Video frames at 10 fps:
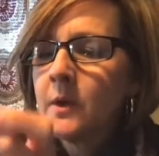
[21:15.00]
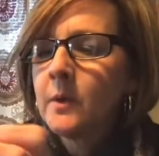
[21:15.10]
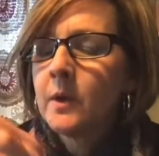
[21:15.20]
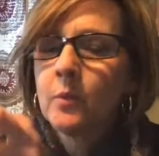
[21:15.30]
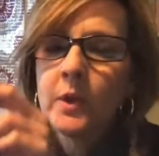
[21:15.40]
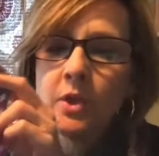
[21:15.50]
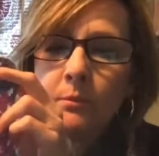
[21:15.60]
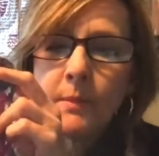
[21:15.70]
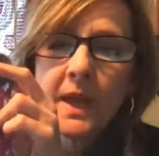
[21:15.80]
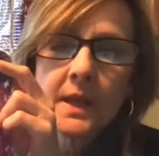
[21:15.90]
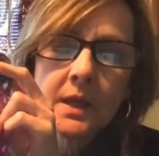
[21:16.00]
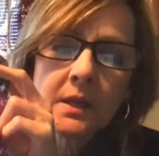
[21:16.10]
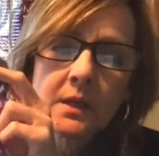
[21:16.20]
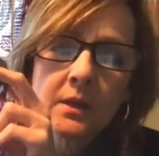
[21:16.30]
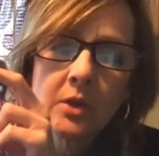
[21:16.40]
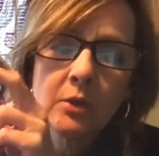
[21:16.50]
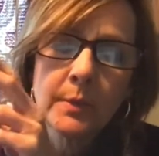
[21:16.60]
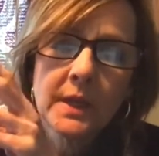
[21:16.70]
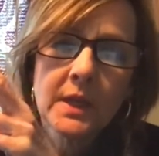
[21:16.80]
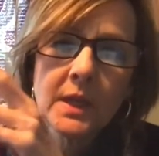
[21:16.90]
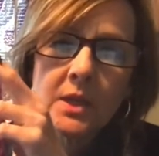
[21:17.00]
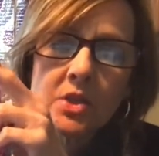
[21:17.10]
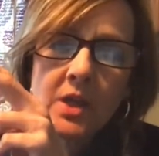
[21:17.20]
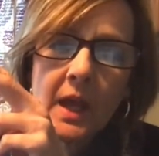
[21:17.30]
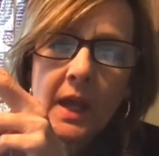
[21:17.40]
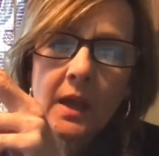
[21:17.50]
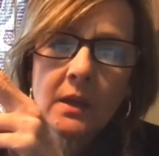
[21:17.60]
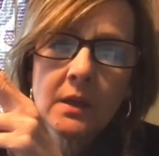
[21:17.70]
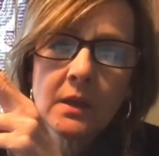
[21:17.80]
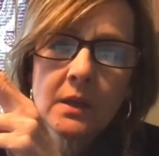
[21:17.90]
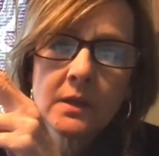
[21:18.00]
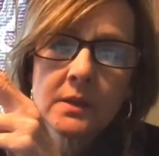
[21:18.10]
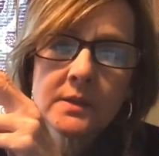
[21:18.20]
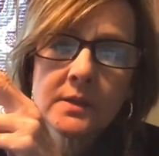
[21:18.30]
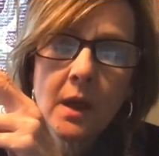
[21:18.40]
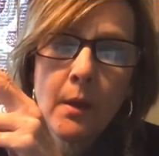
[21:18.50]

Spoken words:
when you make it, your beginning chain is